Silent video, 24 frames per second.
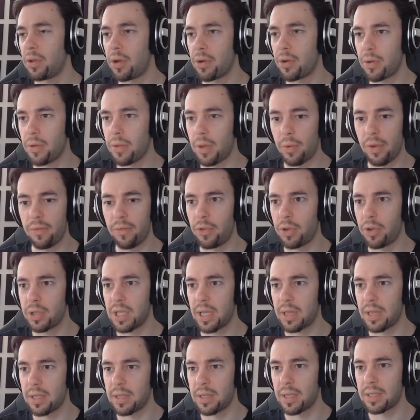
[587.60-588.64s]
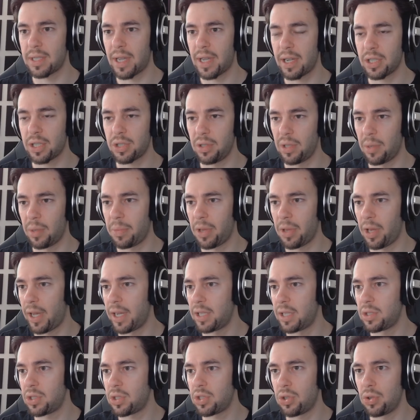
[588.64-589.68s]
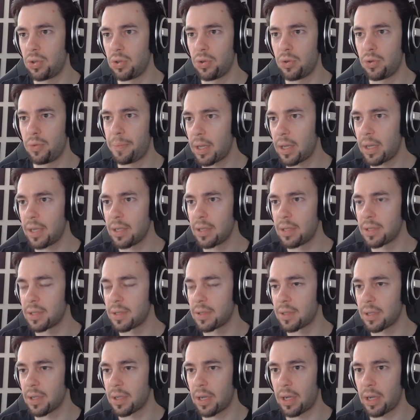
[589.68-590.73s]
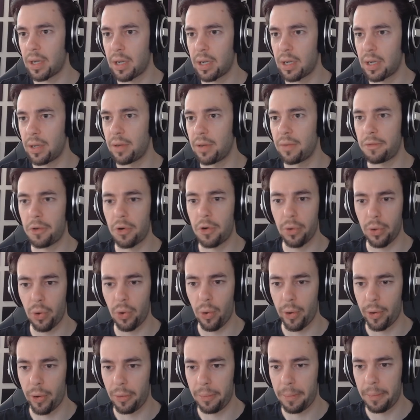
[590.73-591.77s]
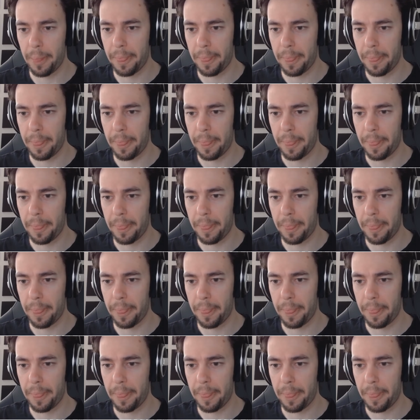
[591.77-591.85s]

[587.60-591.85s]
logo that we've looked at that this actually applies to is Infernal Coil.